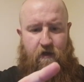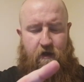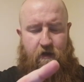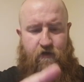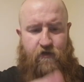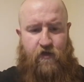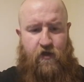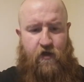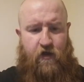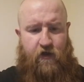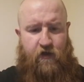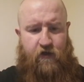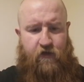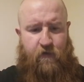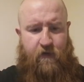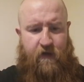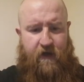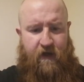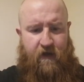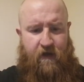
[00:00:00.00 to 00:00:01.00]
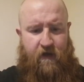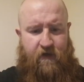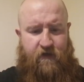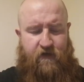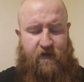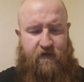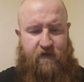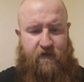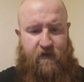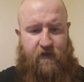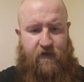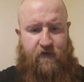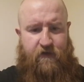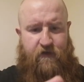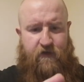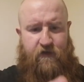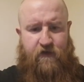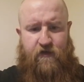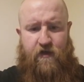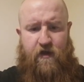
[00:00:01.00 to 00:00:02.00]
as nursery
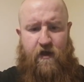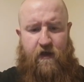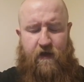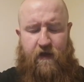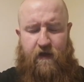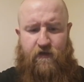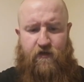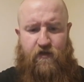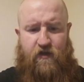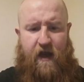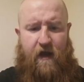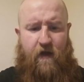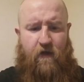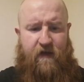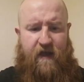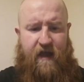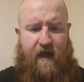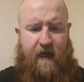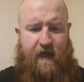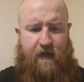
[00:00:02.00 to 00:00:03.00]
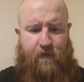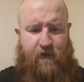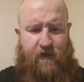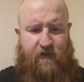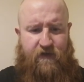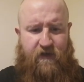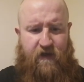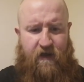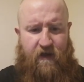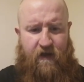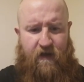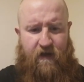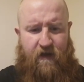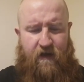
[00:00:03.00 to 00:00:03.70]
assistants, as child carers,